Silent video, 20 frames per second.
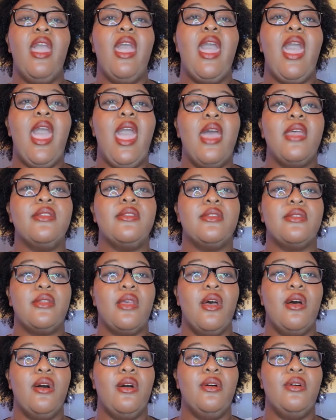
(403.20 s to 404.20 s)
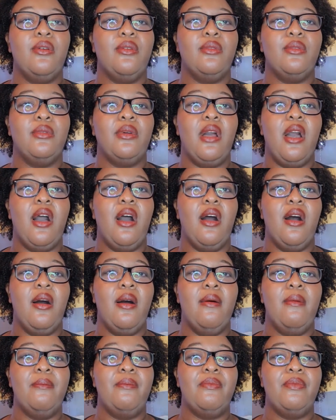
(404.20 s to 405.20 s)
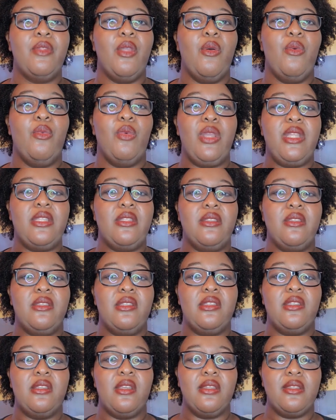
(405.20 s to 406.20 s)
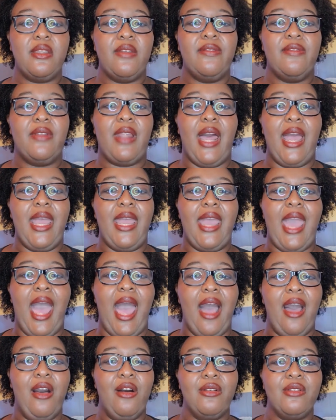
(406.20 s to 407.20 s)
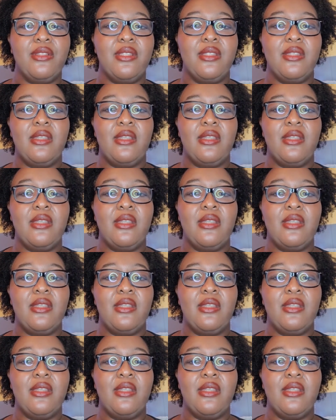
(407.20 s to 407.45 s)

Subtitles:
And so we took the flight out